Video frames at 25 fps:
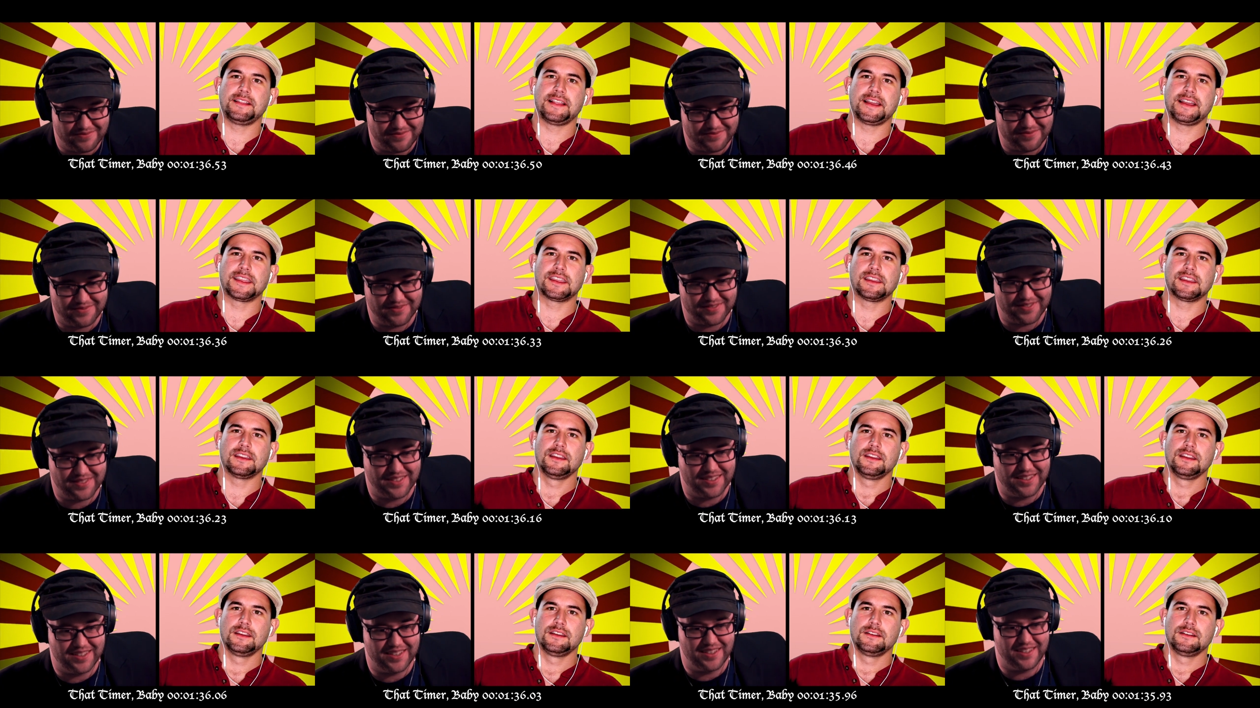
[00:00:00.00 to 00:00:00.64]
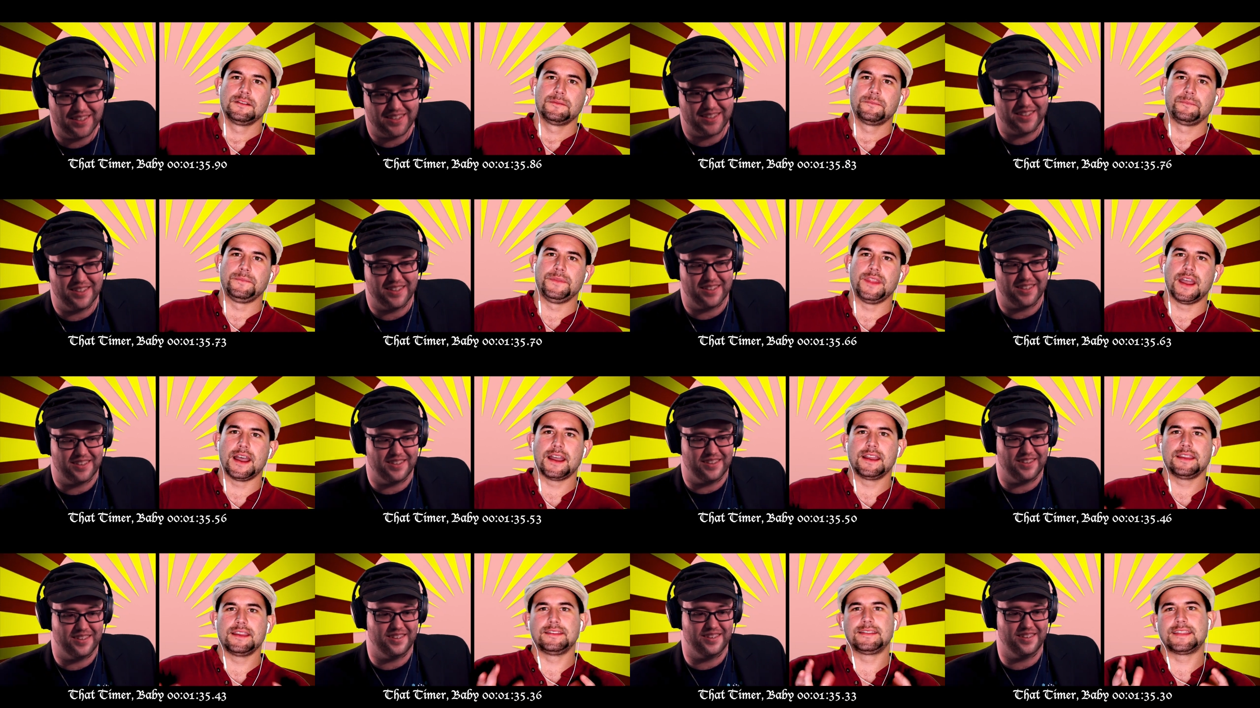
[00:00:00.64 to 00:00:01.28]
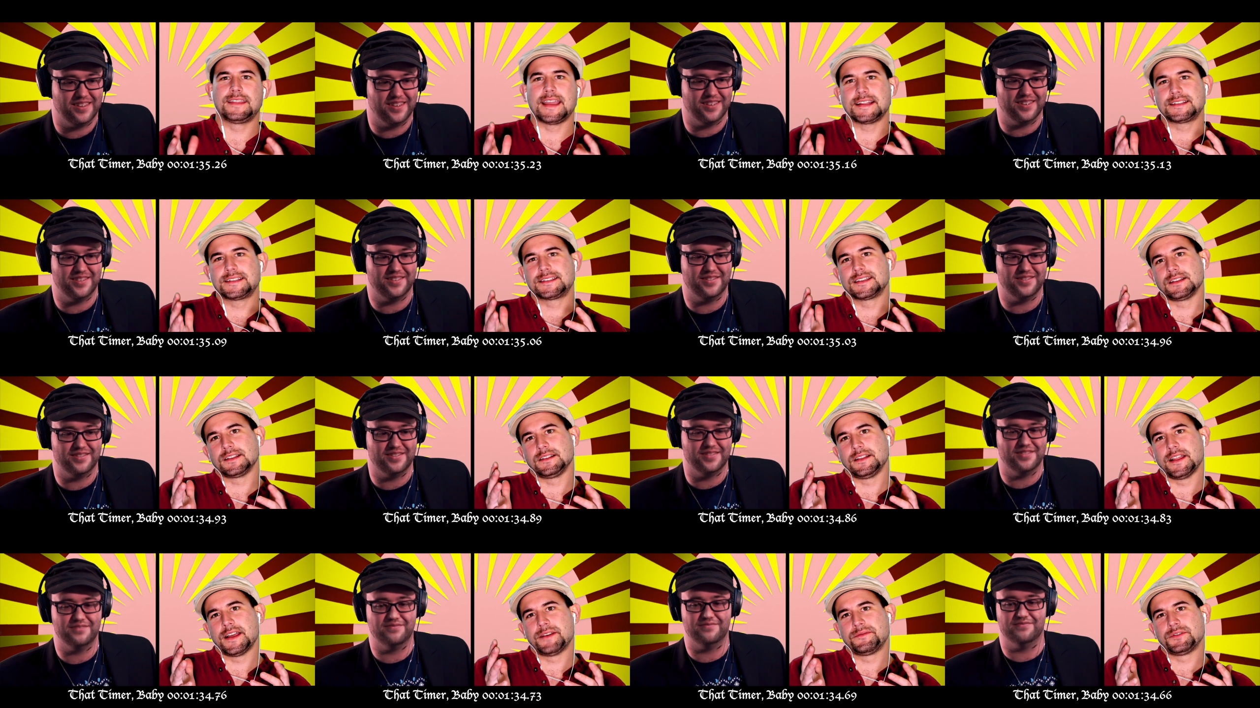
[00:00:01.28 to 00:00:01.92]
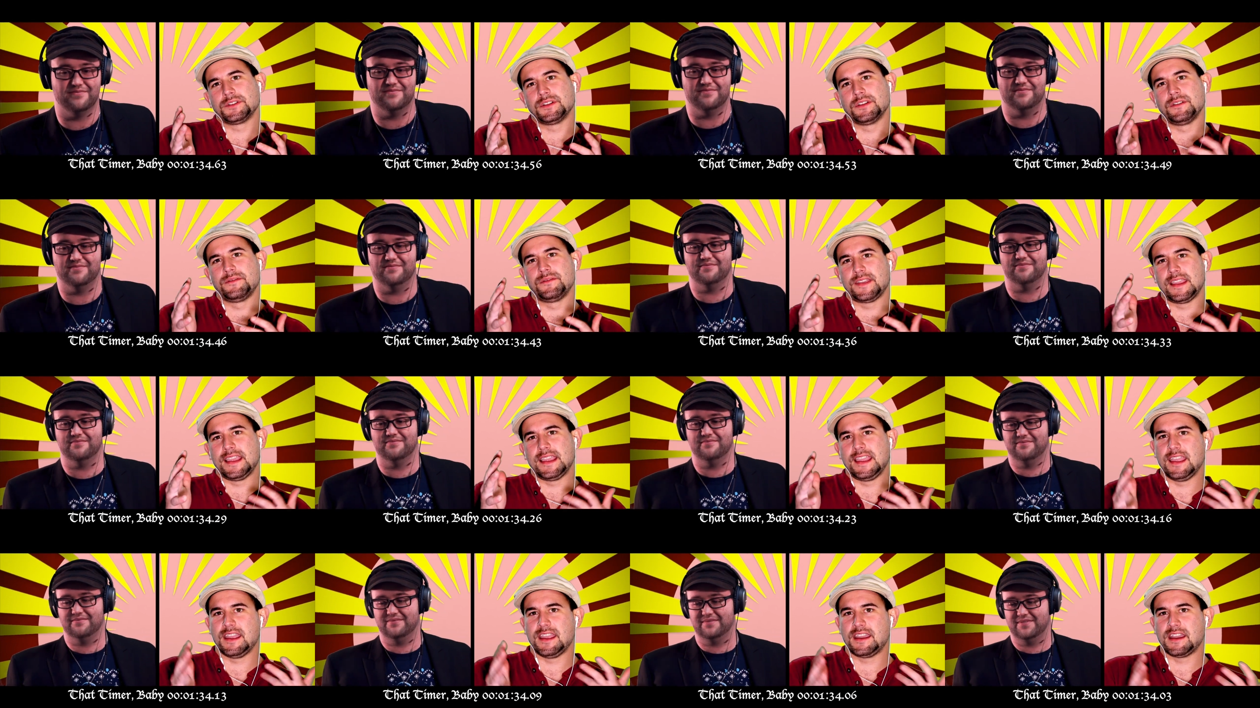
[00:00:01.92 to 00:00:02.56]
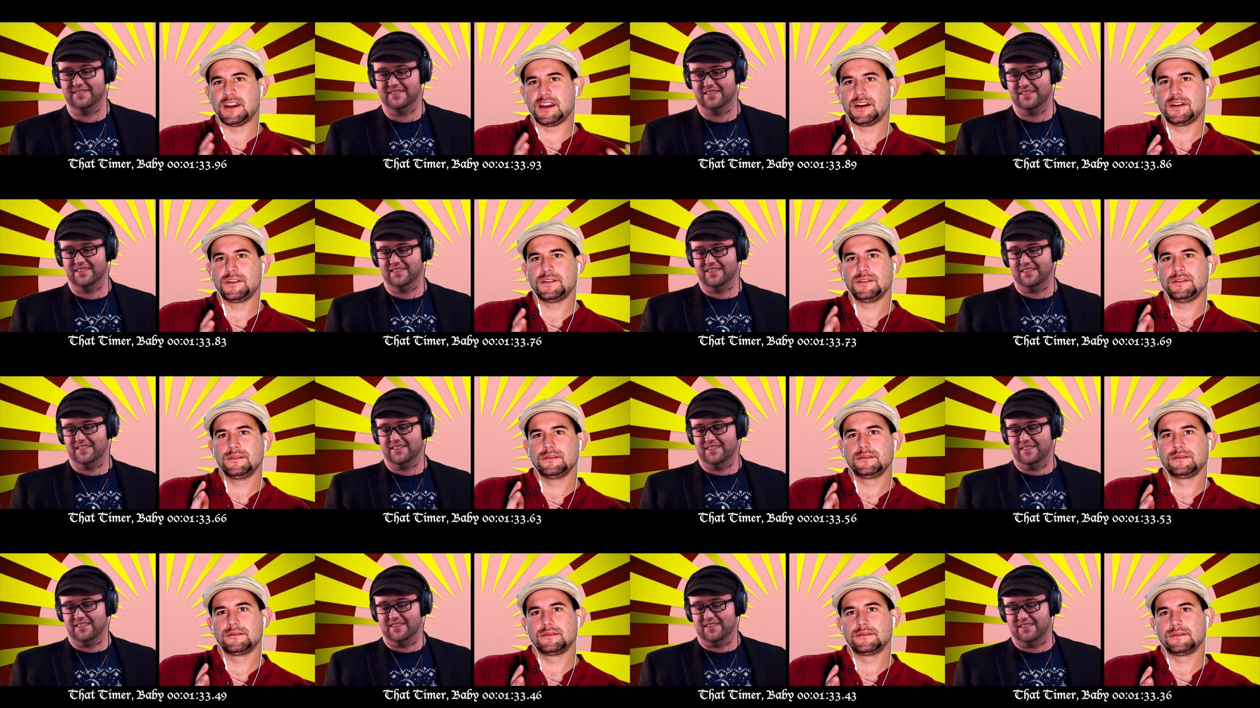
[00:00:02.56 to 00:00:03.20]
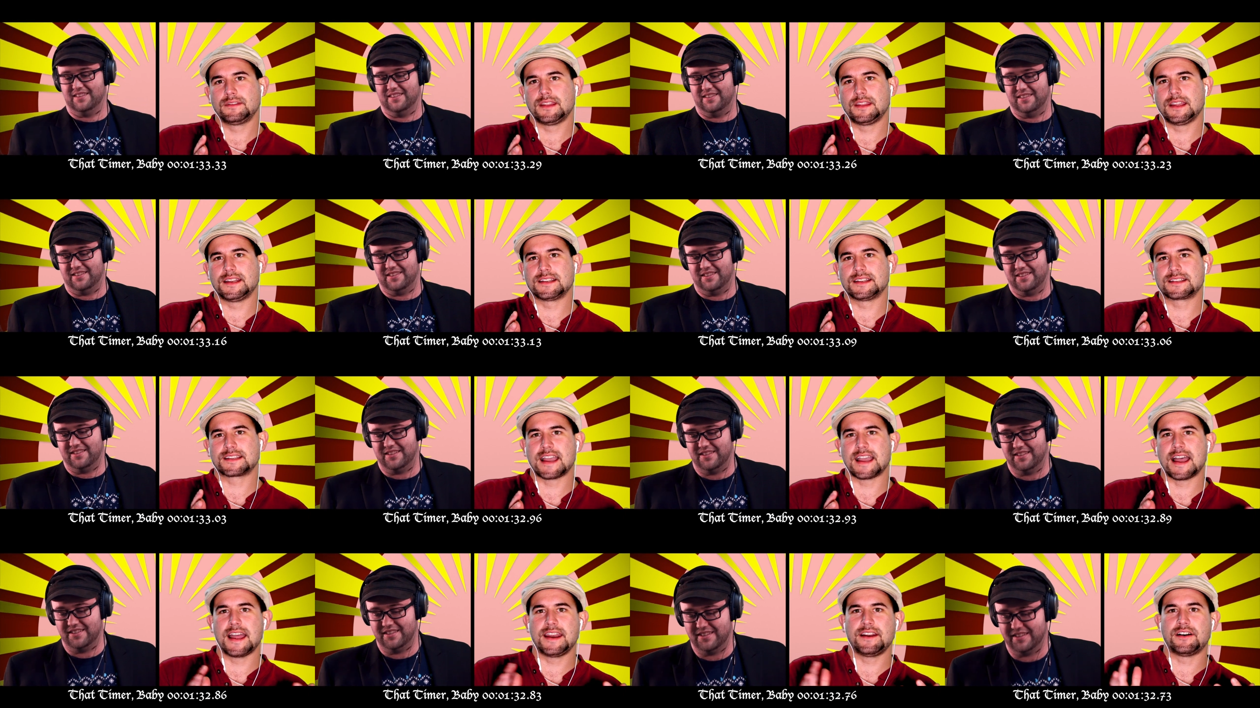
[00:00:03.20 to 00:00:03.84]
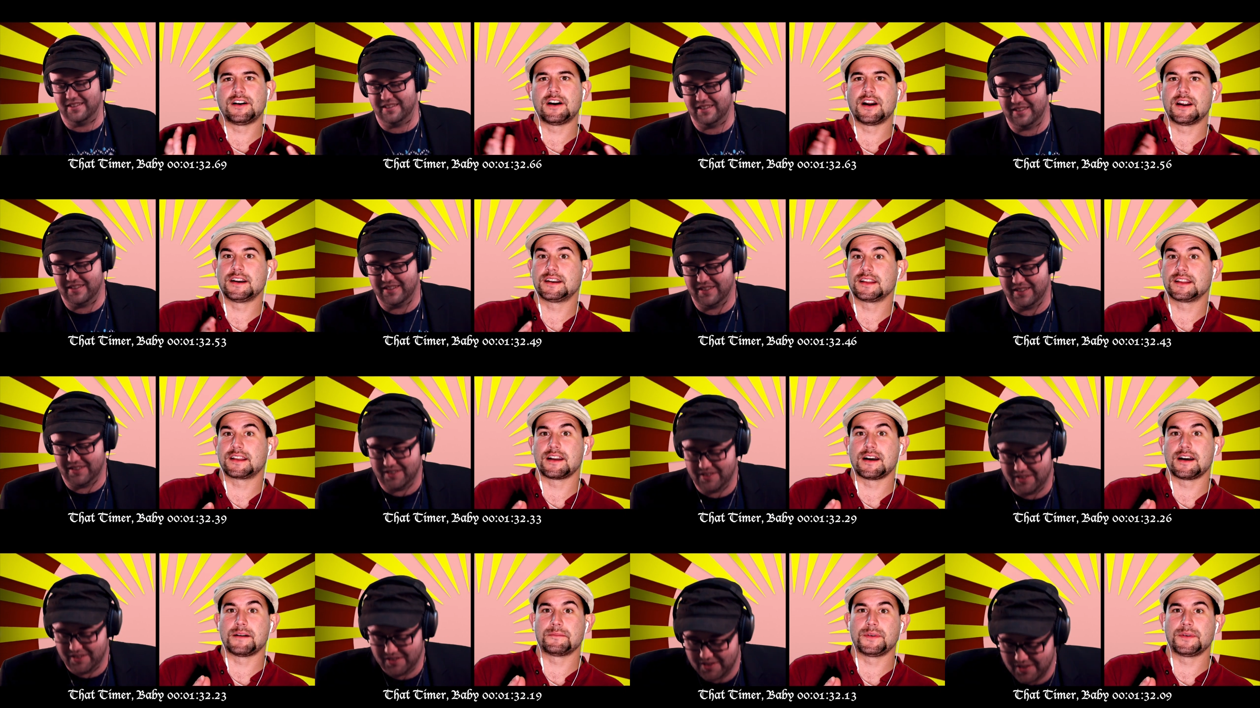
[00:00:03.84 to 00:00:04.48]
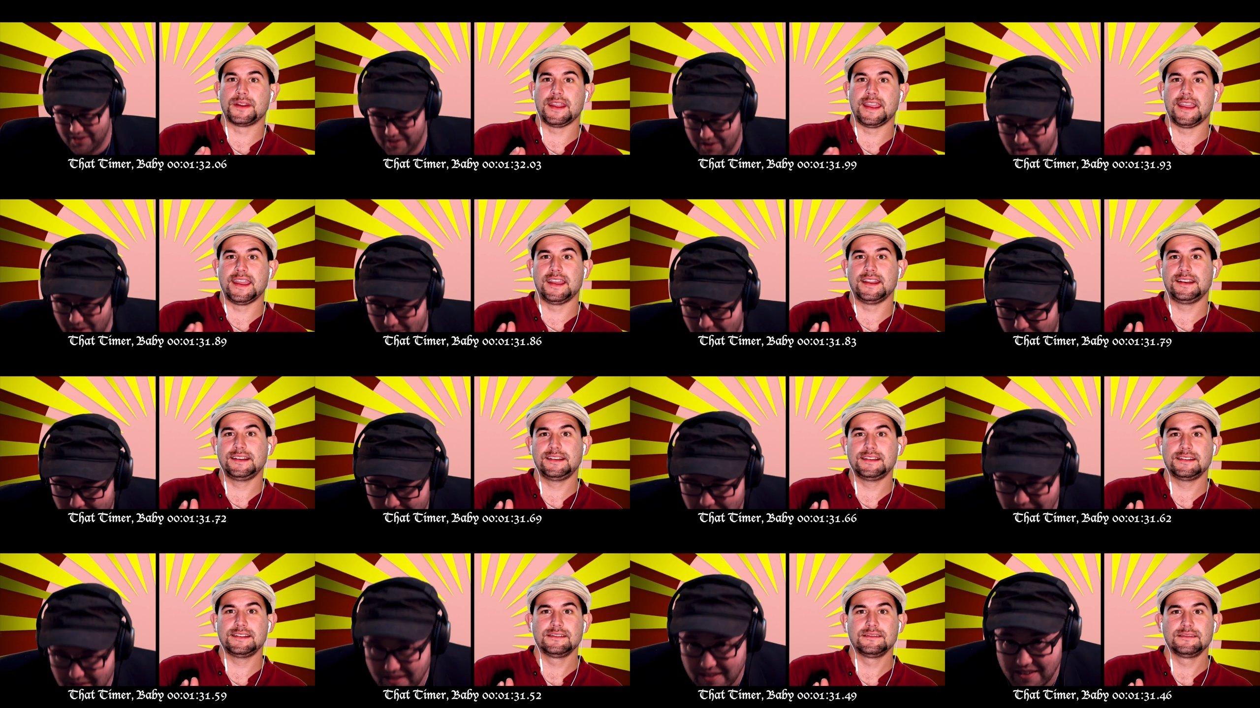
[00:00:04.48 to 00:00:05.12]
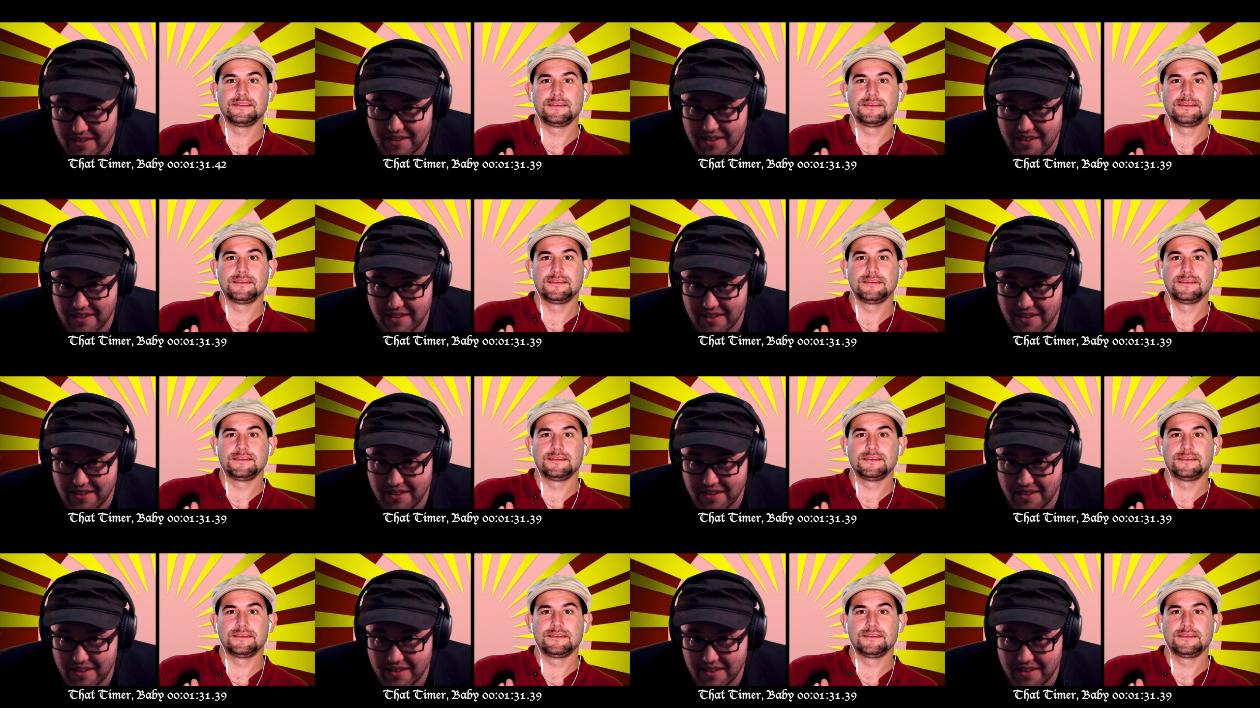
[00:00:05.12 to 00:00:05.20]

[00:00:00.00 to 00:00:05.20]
Speaker 1: Like, not, that's a level of ego that is kind of hard to comprehend.